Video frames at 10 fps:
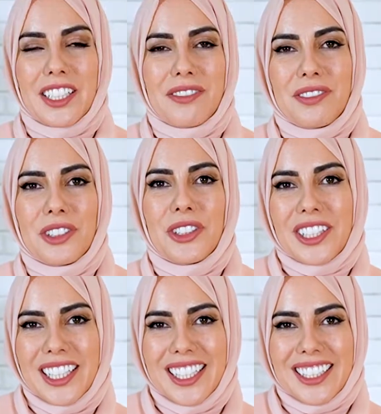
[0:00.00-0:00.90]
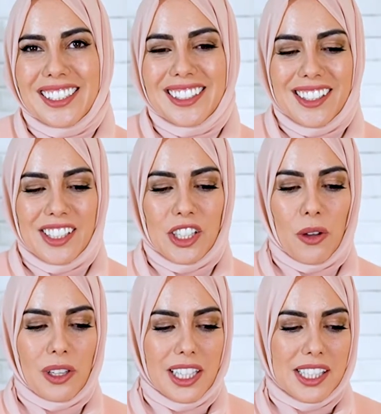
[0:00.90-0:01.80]
gift for your kid.
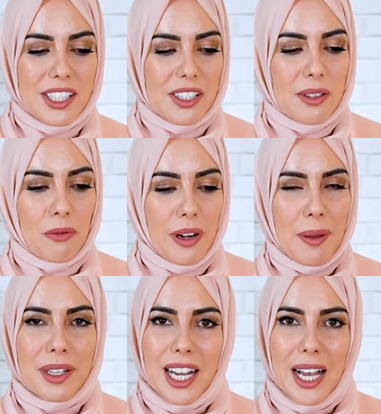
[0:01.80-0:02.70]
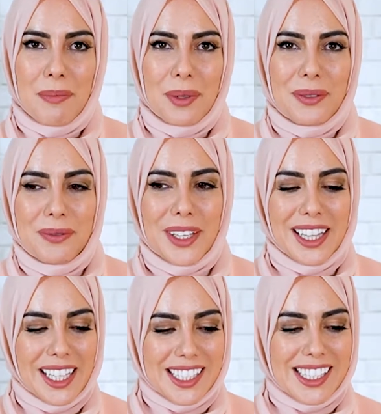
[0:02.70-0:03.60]
So let's wrap it up
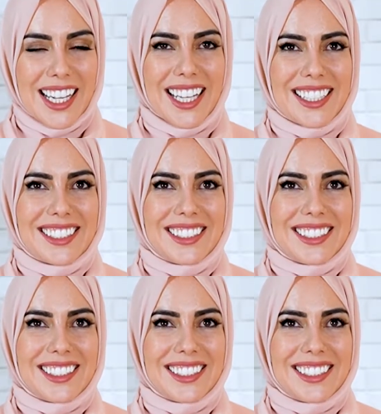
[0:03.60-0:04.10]
and that's it.